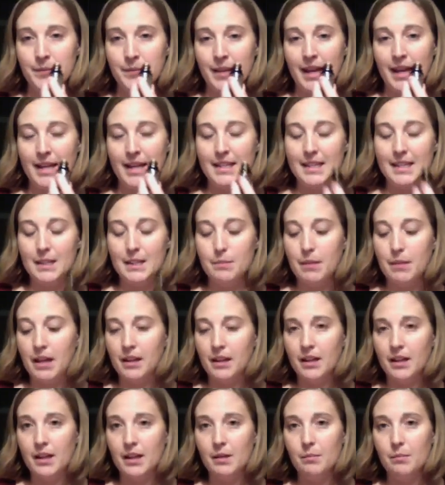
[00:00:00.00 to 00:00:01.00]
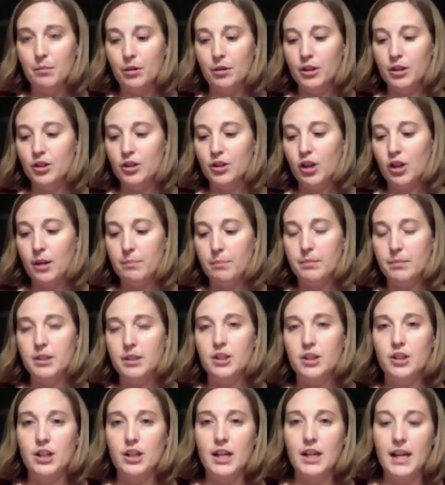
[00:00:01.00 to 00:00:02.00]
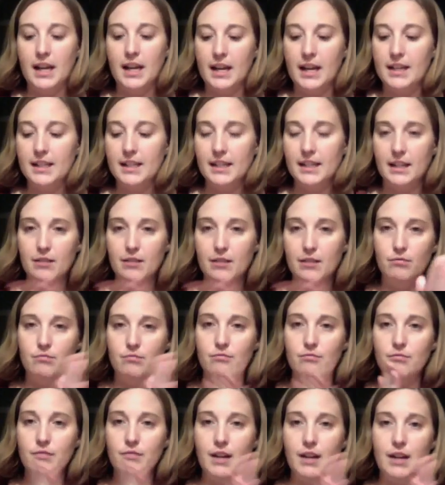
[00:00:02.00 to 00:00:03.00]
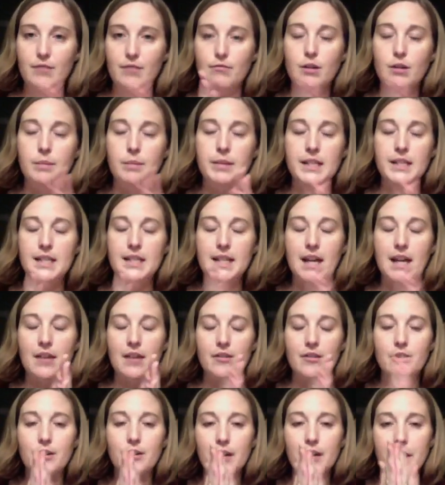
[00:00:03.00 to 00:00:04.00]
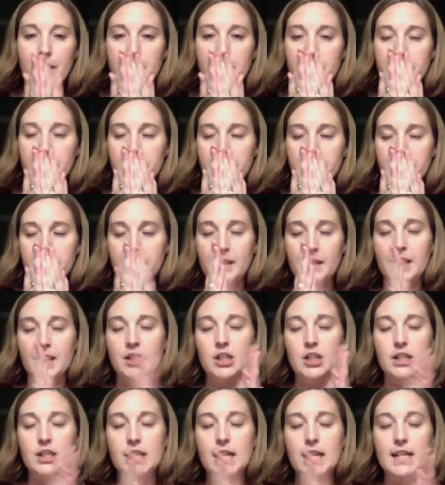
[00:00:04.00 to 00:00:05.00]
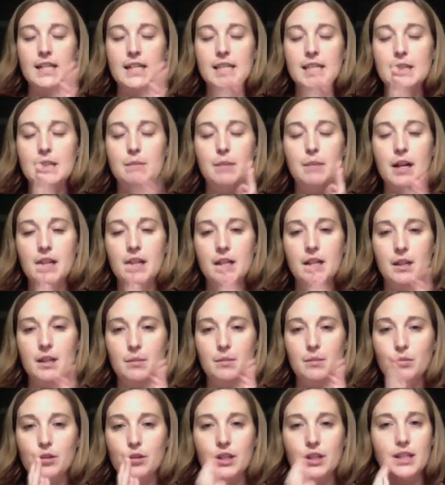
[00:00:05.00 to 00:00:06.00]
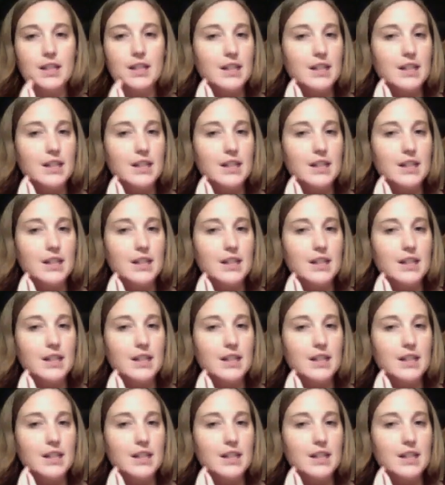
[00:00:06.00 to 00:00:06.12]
and smell it and put a drop in your hand and rub it together and just kind of smell it and breathe it